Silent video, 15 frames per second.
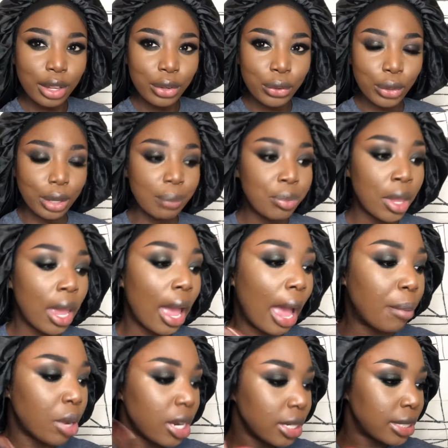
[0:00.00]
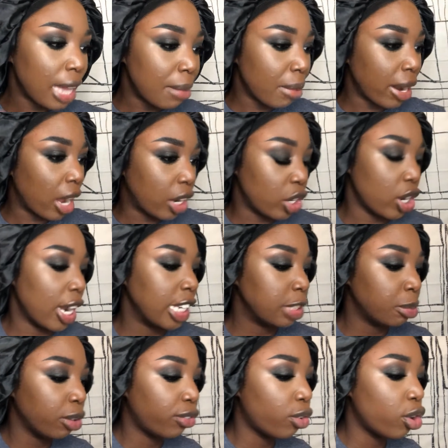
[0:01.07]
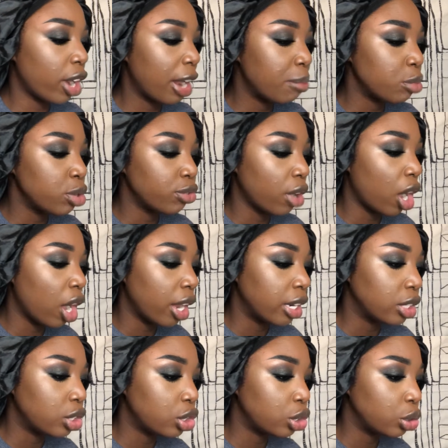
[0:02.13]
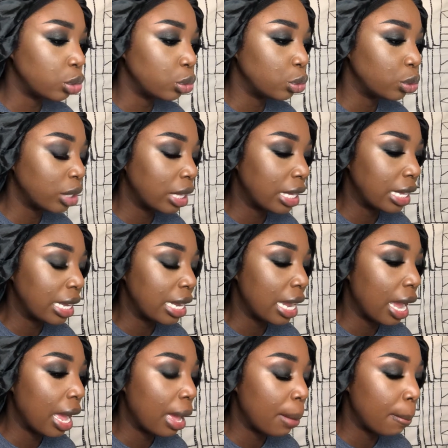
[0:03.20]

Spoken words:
Cool. I'm gonna set my under eyes before I move on to the